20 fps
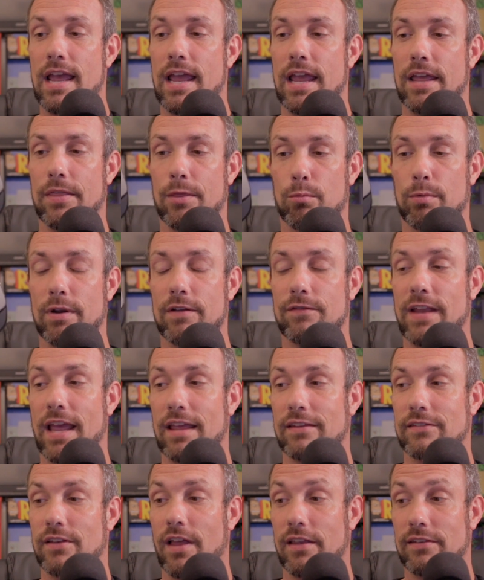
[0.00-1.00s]
And the Rift
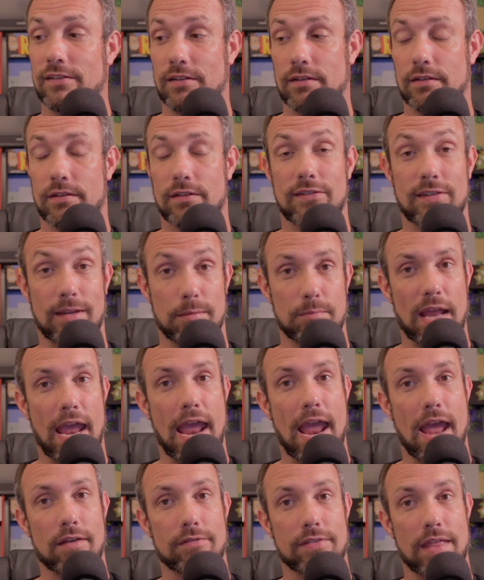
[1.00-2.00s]
S doesn't seem to
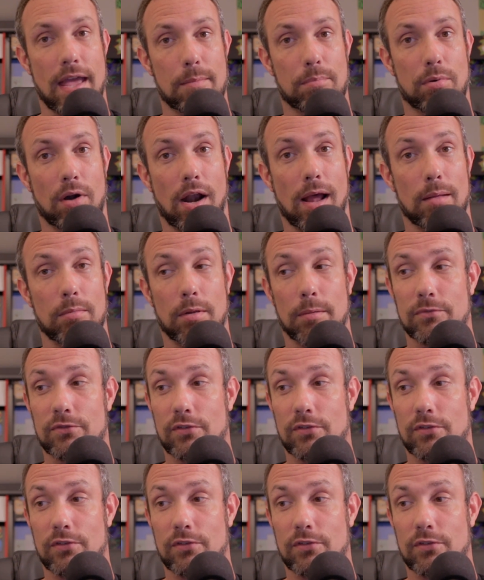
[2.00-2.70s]
have that problem.